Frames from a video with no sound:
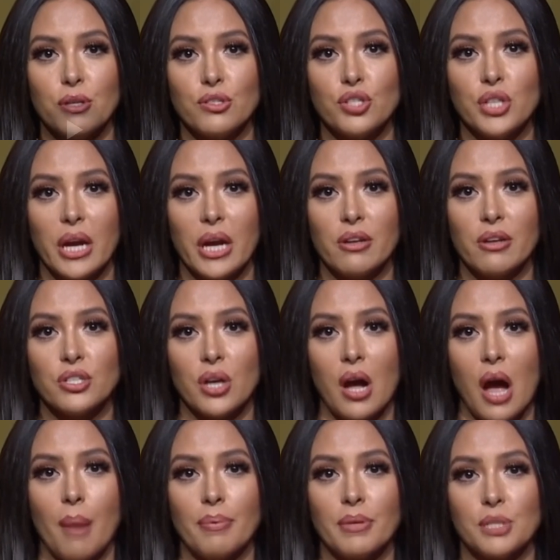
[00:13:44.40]
cherished
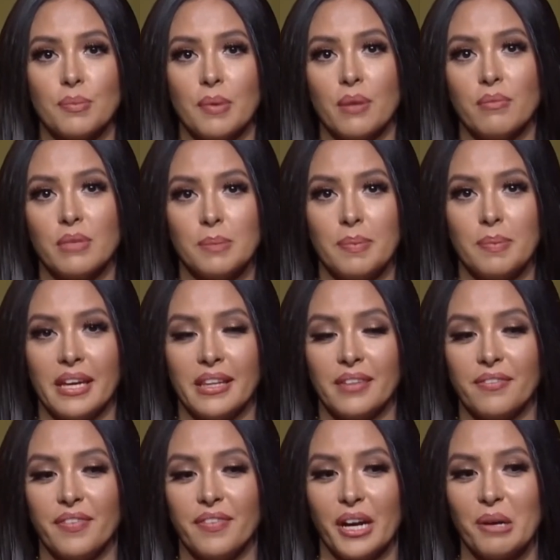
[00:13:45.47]
accomplishment was being the
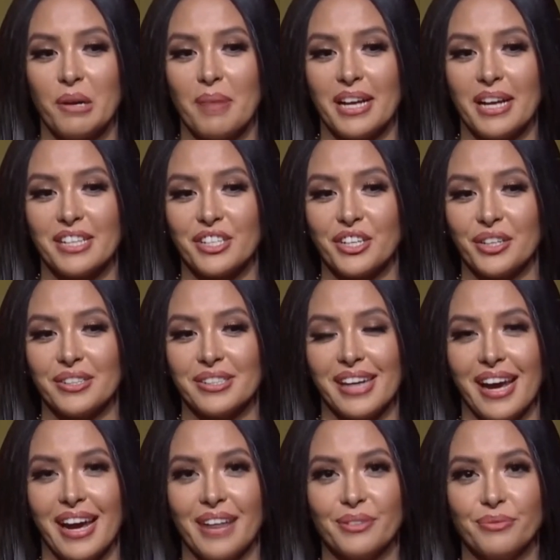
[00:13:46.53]
very best girl dad.